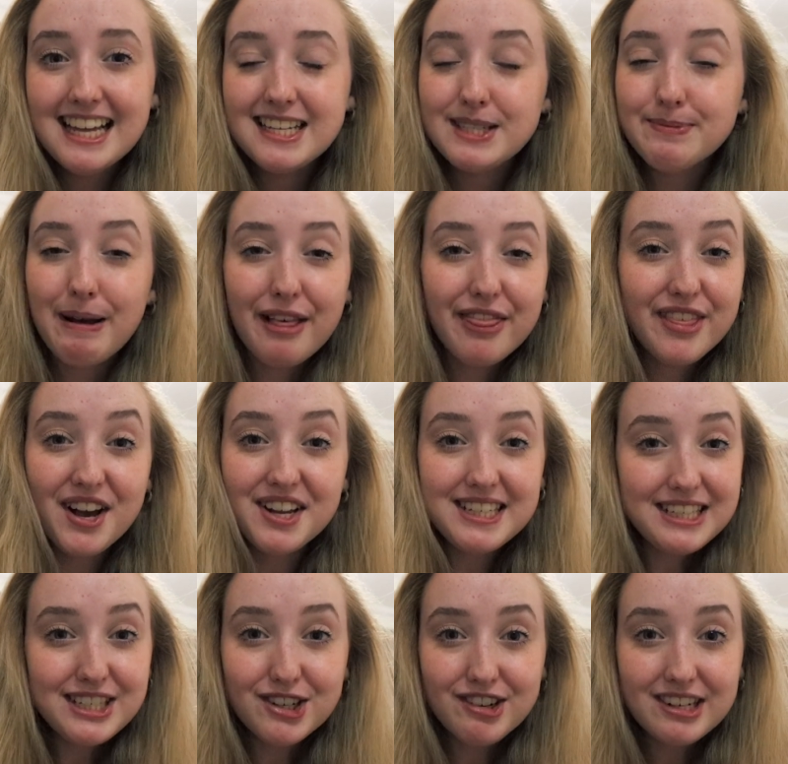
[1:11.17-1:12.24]
It's about
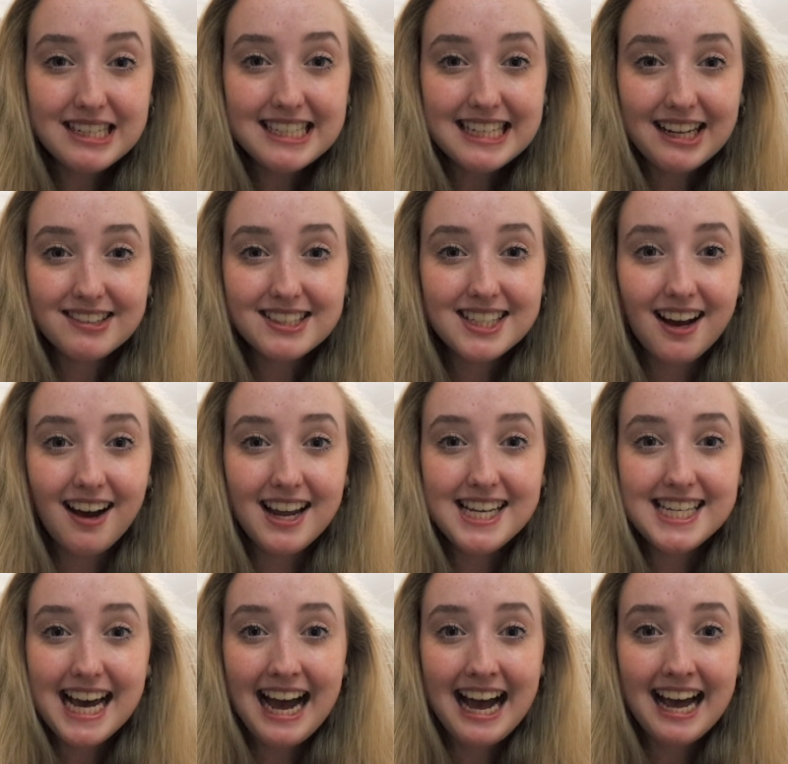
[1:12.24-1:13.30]
30 degrees
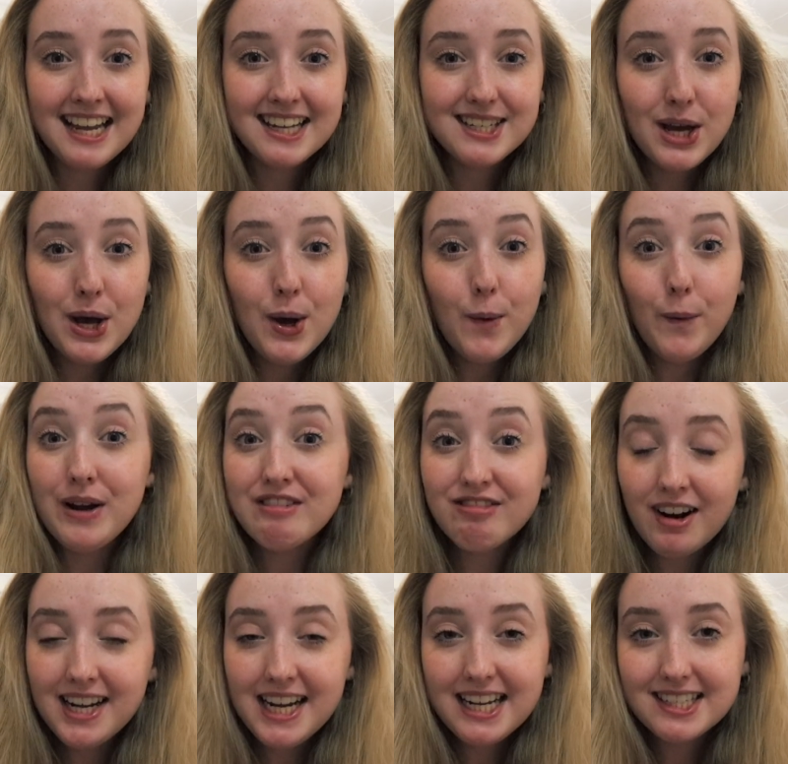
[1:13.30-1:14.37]
outside and we're
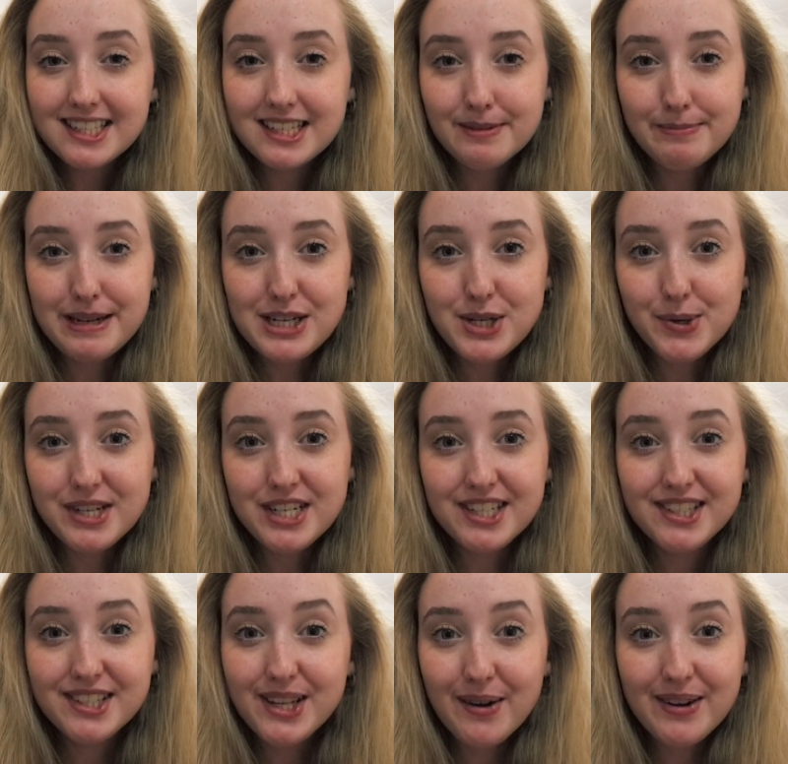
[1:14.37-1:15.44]
right next to the beach, which
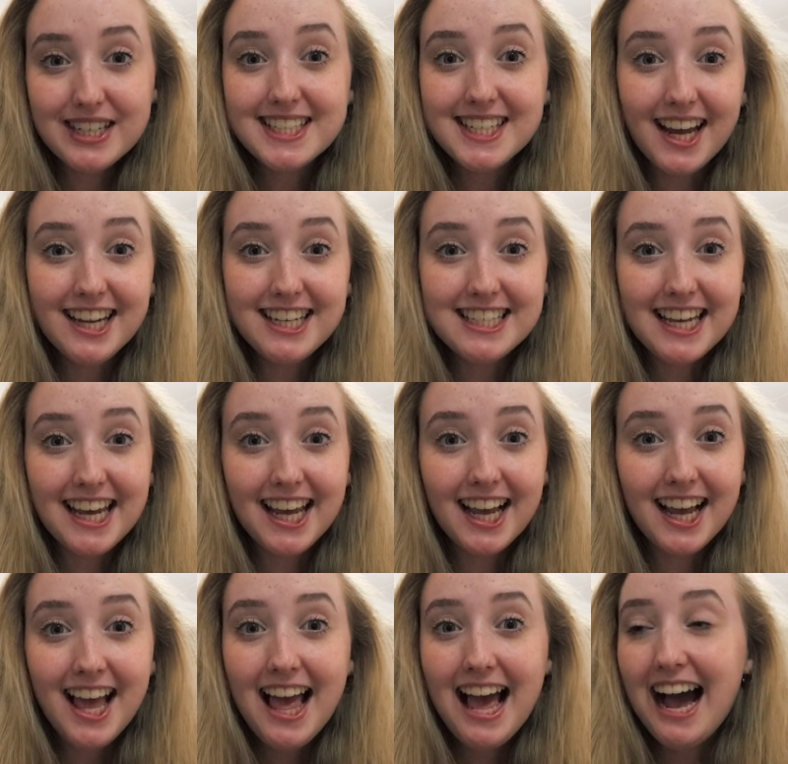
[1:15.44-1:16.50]
is so
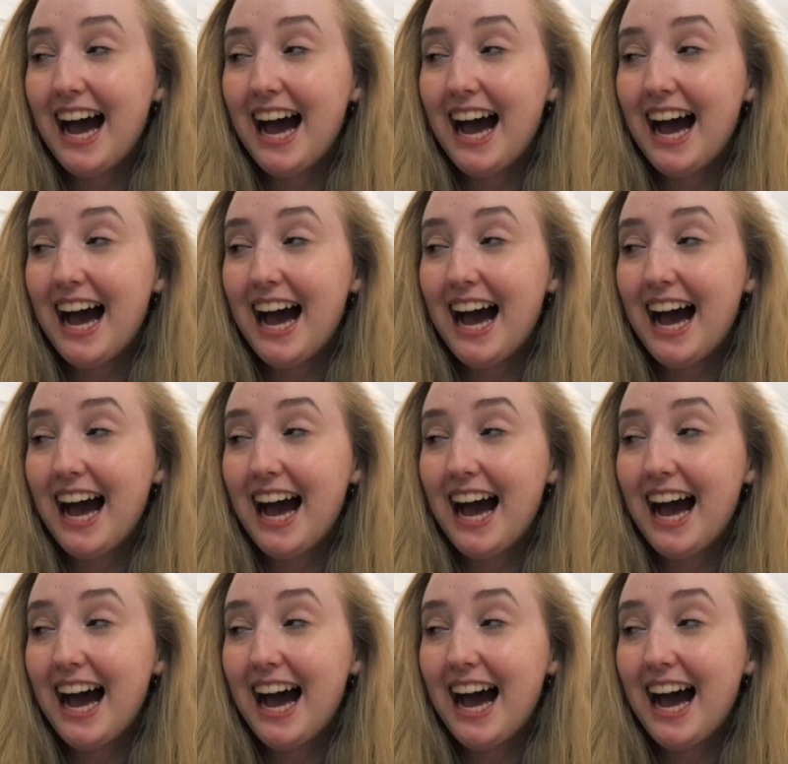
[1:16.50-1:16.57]
exciting.